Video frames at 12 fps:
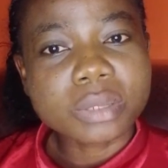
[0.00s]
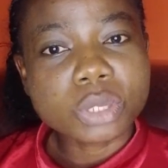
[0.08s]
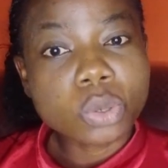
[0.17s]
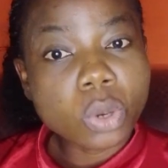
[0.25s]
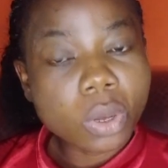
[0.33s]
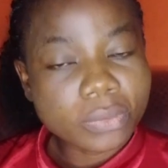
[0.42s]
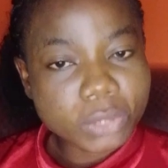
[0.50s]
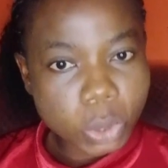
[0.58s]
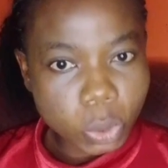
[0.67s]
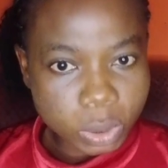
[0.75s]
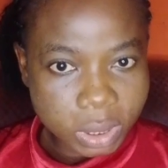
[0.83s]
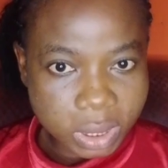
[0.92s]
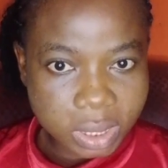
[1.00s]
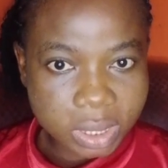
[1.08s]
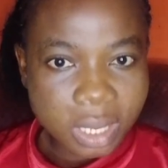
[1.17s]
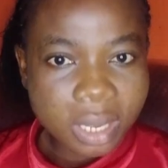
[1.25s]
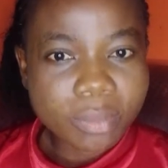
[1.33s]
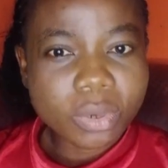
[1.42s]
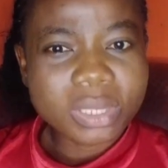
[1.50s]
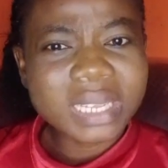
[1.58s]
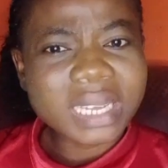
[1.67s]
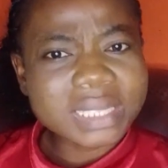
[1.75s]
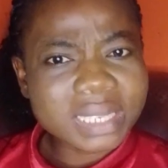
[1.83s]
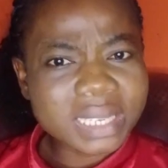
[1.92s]
school of thoughts, but
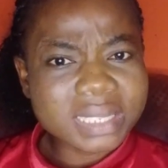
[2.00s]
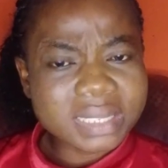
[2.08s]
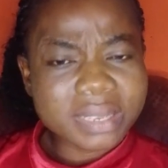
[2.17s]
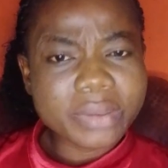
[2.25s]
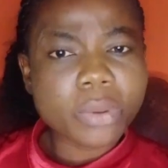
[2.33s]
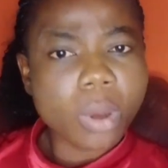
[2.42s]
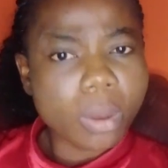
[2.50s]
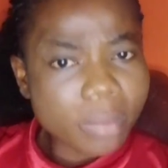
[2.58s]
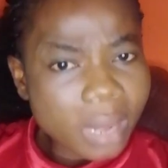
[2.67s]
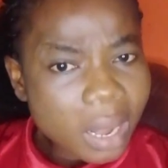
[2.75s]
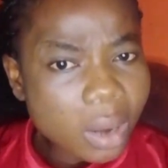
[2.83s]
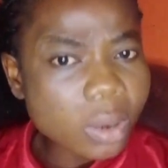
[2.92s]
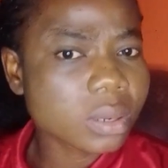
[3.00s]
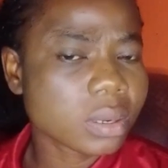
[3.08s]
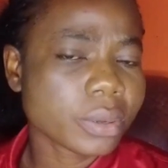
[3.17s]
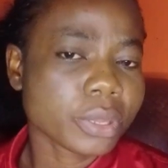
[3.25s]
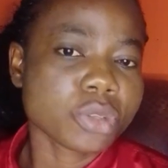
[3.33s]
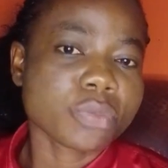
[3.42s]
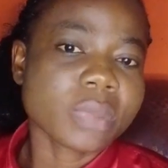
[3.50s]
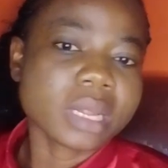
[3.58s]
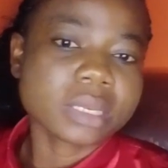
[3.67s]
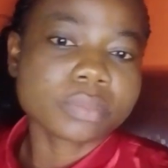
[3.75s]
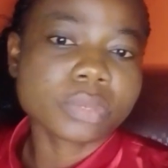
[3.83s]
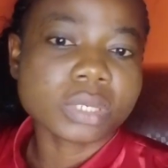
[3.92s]
that is the normal
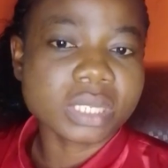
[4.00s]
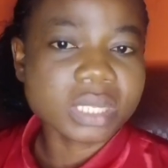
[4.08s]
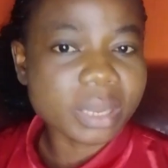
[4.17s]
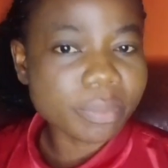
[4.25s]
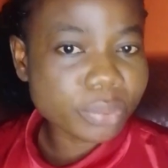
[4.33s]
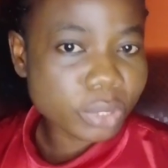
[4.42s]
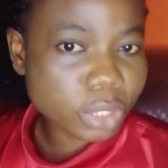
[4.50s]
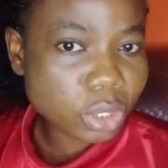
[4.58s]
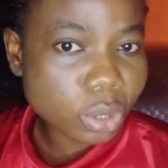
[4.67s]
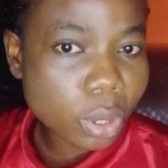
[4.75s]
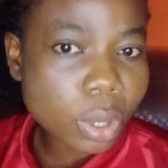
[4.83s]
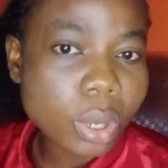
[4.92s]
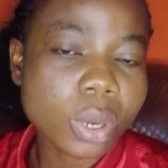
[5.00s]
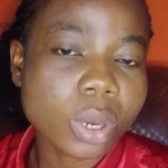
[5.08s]
human body temperature